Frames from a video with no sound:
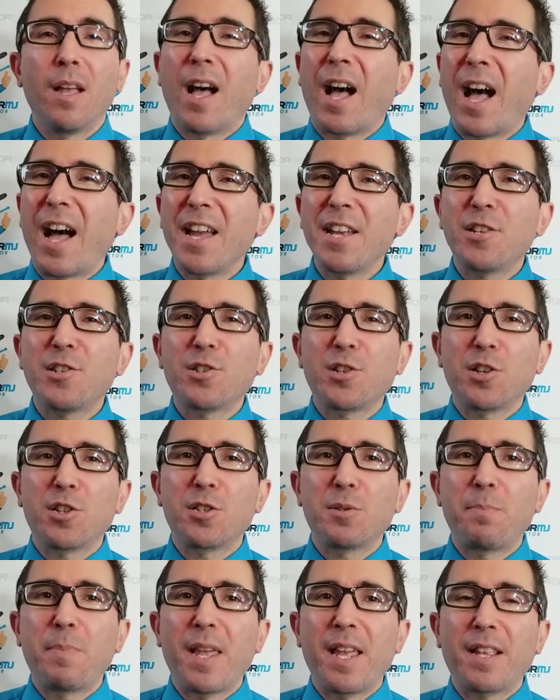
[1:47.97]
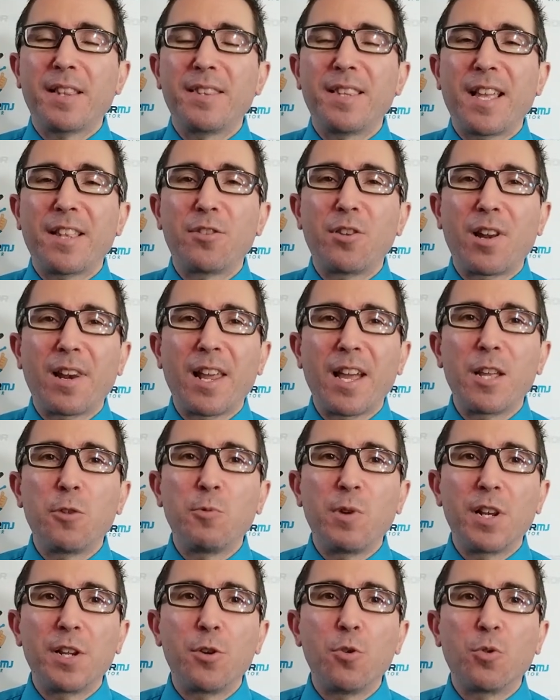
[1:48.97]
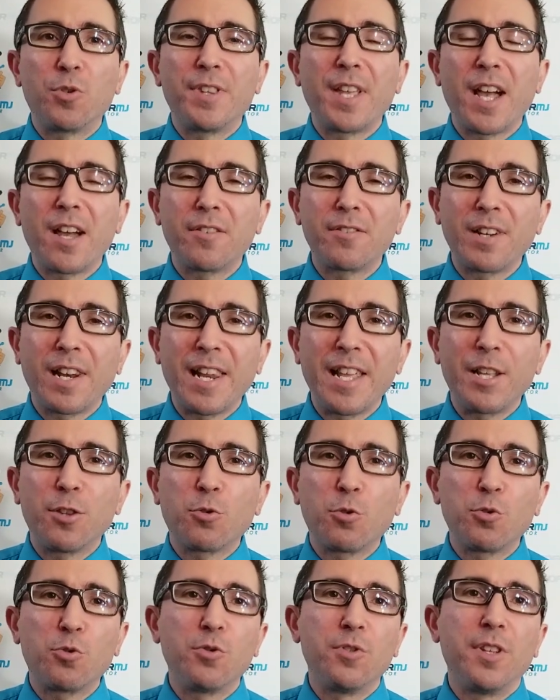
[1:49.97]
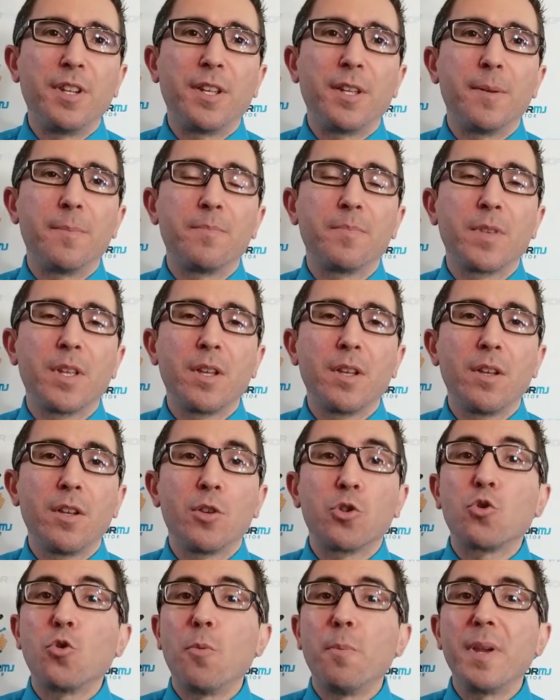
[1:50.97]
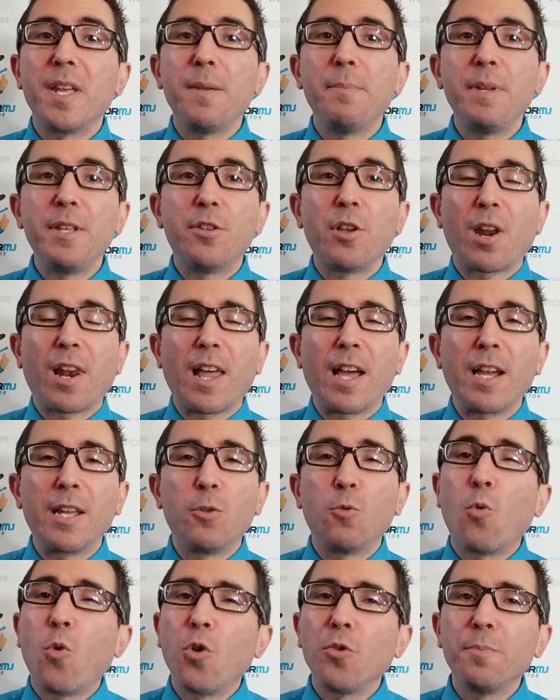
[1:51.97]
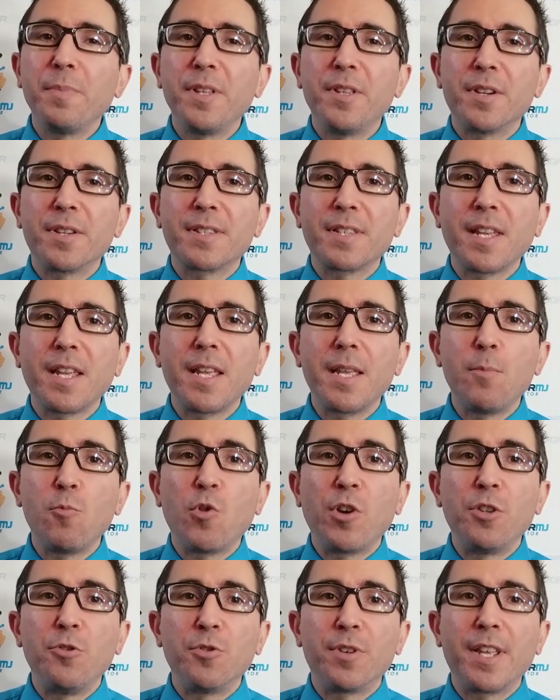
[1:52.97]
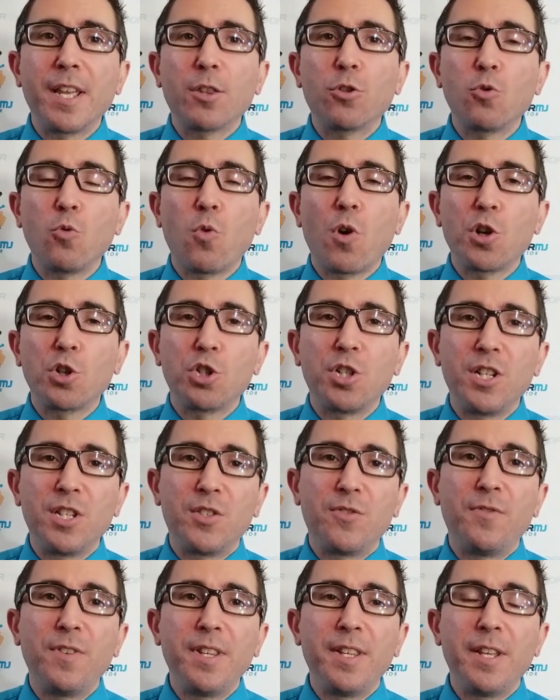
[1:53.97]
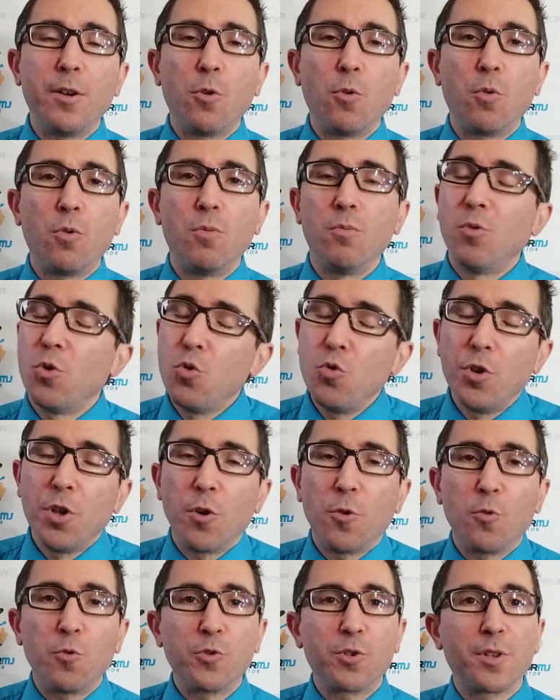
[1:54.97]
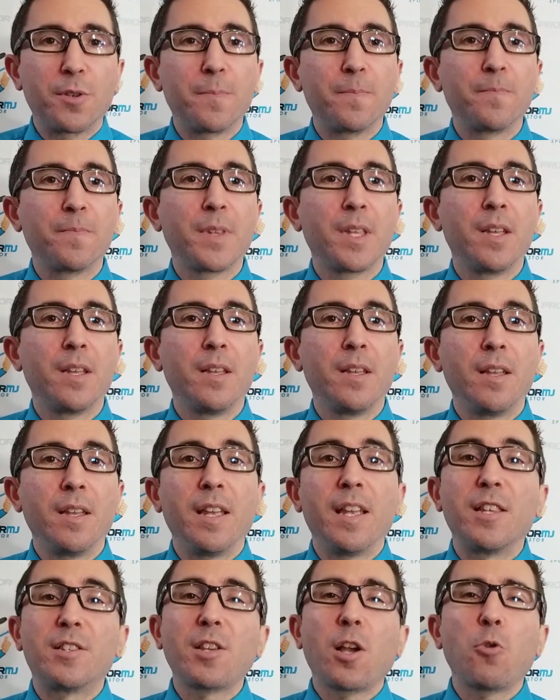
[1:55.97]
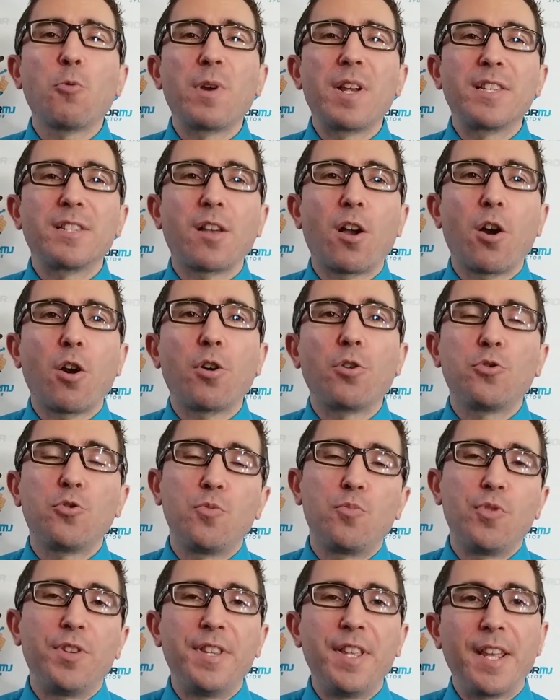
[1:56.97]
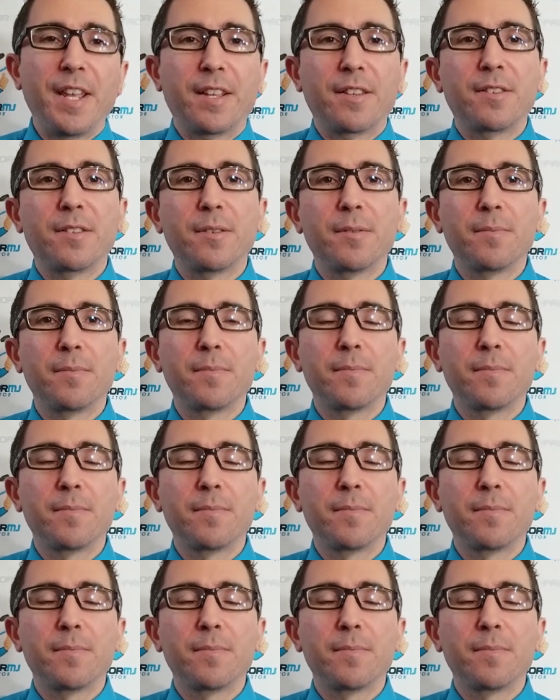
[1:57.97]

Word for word: I suspect that the line will go down later today, so maybe the line won't be the same when you get to watch this video, who knows it's always hard to predict.